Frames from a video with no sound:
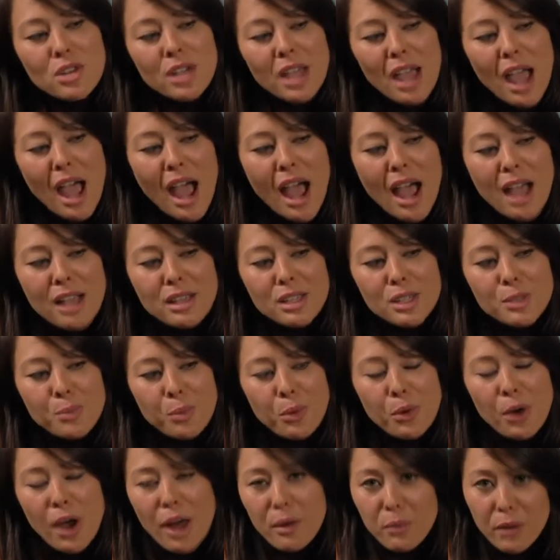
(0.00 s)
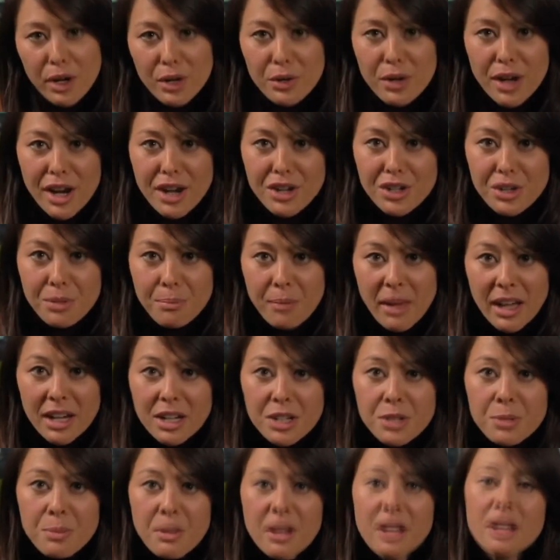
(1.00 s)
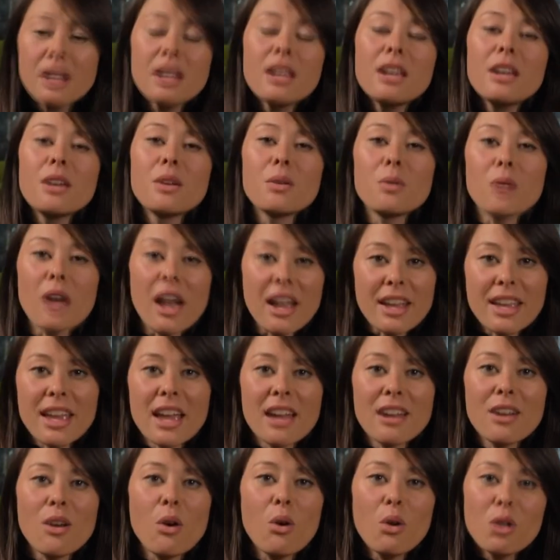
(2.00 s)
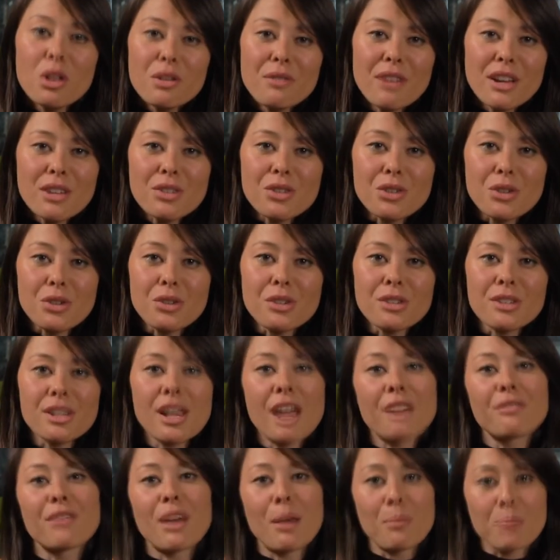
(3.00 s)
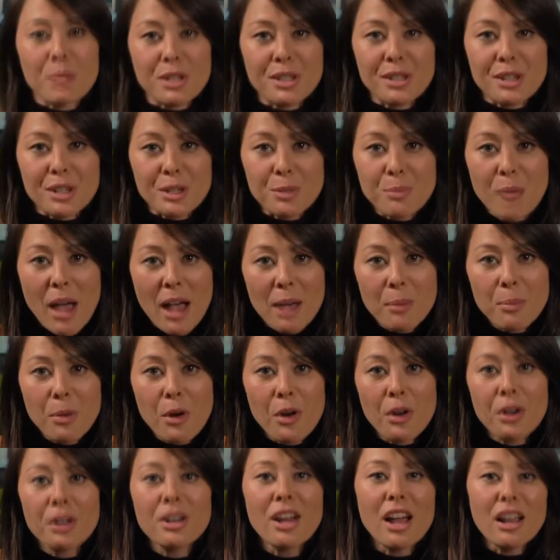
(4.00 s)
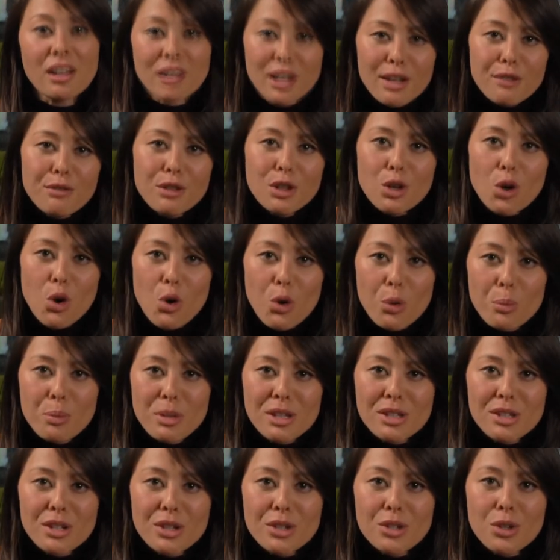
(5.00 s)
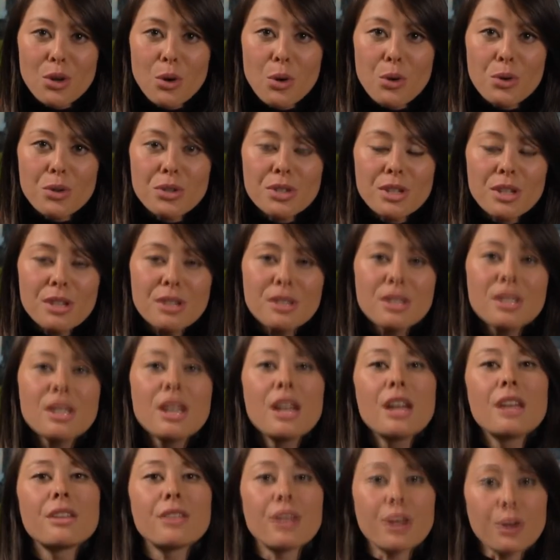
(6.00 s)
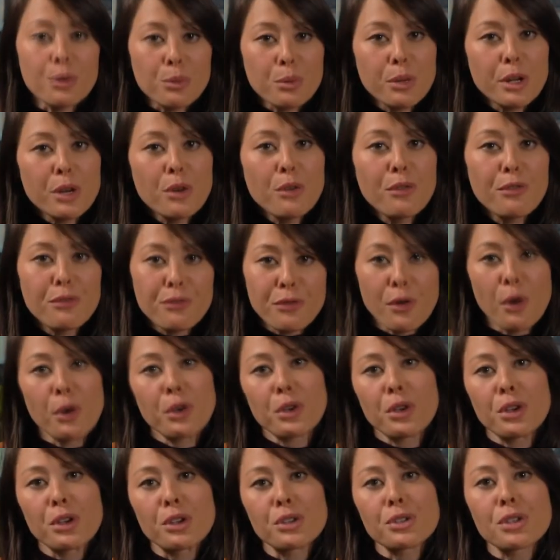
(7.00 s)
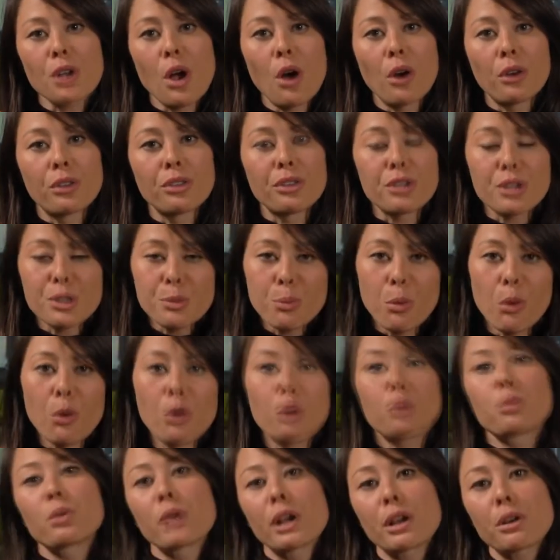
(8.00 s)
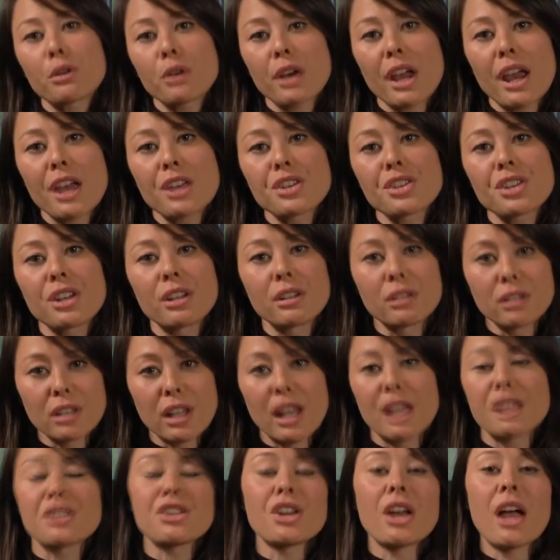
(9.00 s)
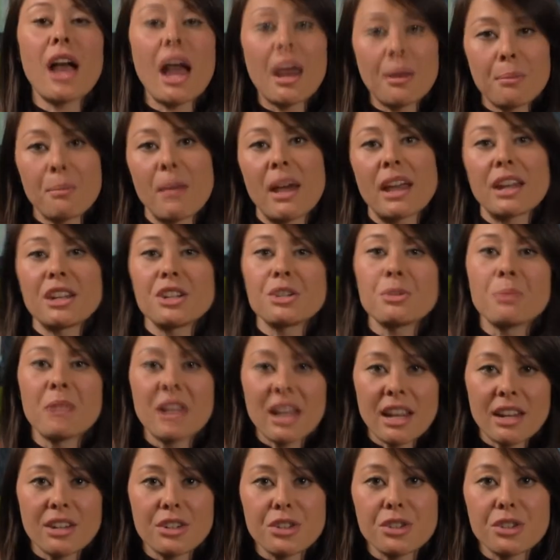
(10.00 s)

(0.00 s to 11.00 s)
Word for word: look at sport and recreation management, again, all of our students have that business backbone, 11 core business courses, then a real focus on the sport, recreation, leisure and management